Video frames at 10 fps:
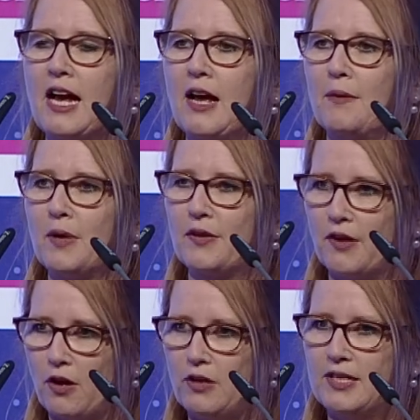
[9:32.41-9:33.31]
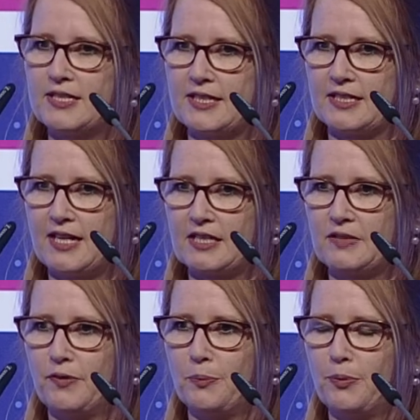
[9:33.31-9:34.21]
and their holistic tax
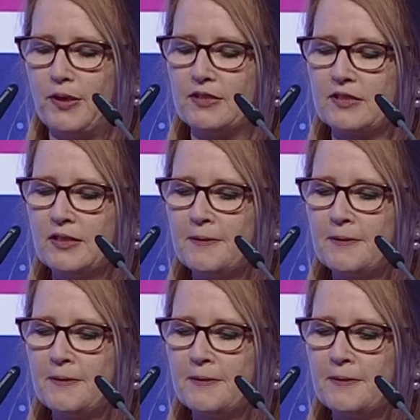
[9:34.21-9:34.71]
footprint.